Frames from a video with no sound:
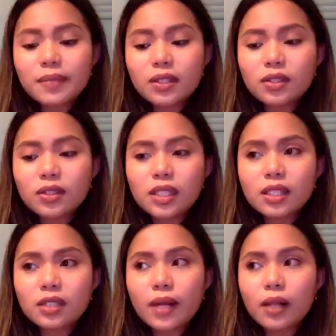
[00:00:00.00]
to see
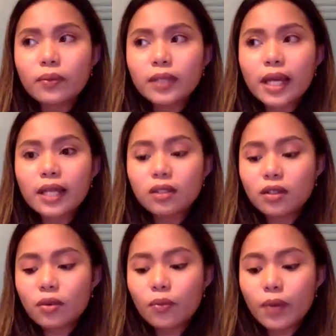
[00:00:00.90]
as well that
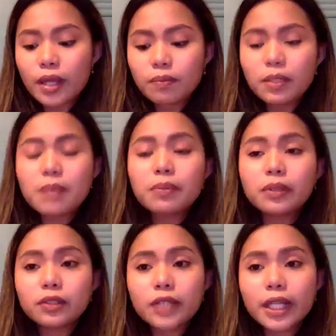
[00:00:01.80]
when
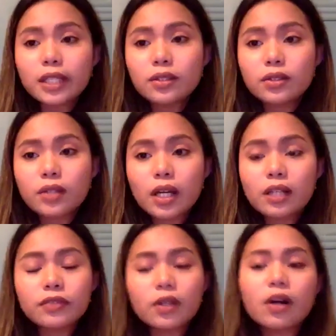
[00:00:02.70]
people are ready to
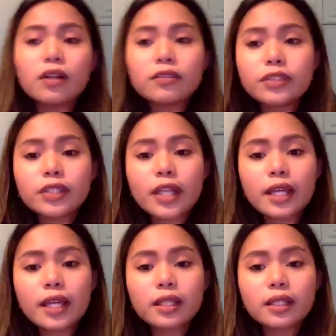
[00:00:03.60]
kind of recover
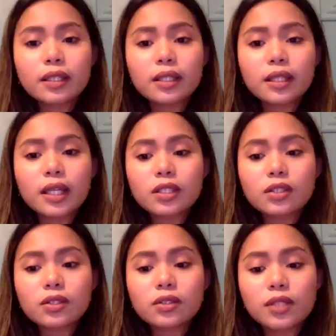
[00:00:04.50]
and
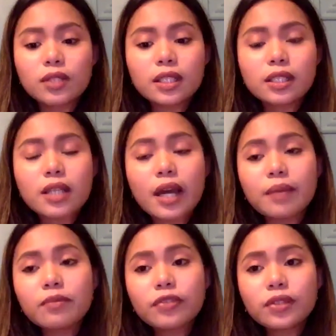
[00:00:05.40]
it's really the
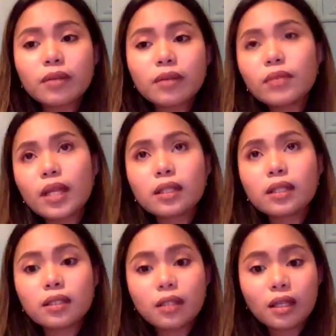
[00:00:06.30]
time for them, that
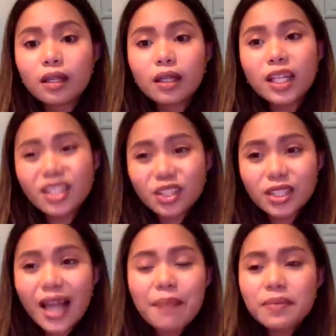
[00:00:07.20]
it
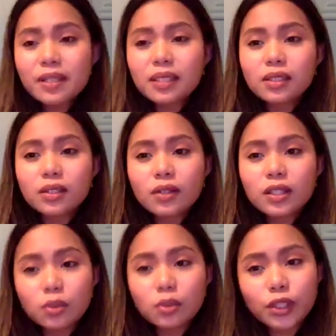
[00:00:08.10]
just happens, you know,
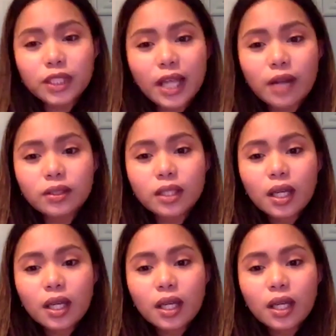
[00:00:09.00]
it just works out.